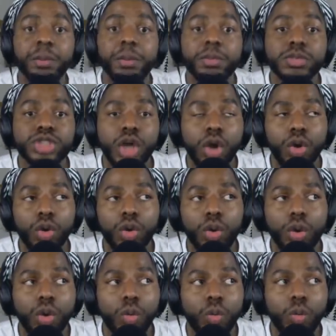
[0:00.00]
So
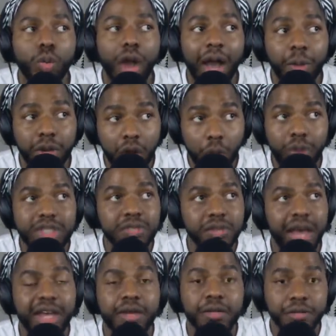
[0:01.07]
I would always
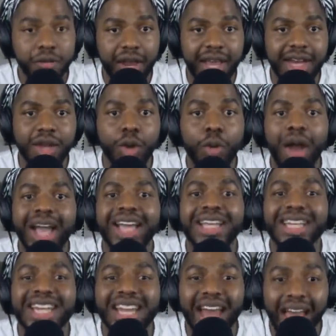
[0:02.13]
find a friend who I could
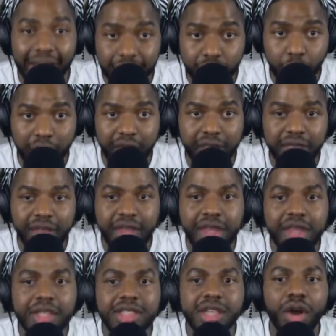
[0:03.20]
laugh with.
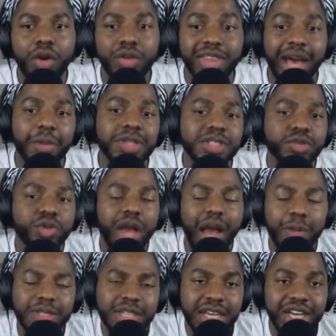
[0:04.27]
So I was
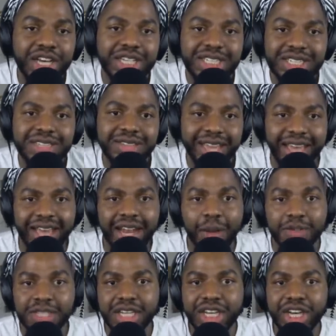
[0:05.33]
a good kid. I
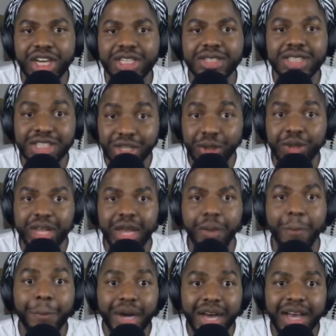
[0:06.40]
was a good student.
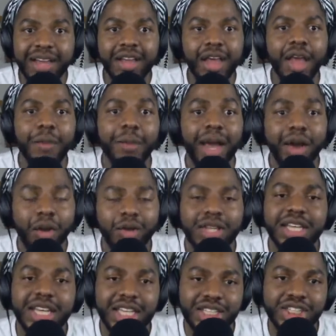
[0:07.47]
But my
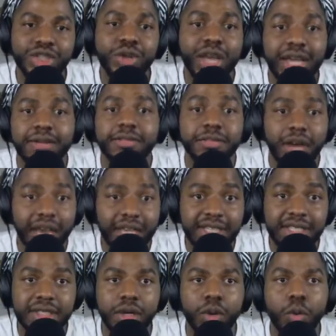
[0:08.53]
only issue and
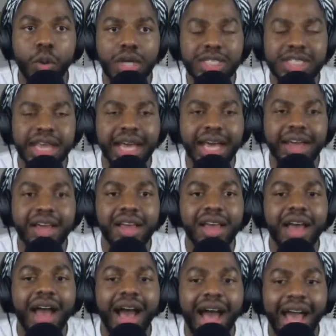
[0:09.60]
vice was that
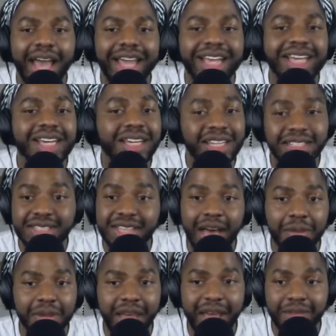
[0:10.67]
I couldn't stop
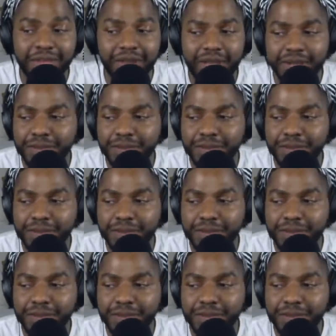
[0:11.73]
laughing.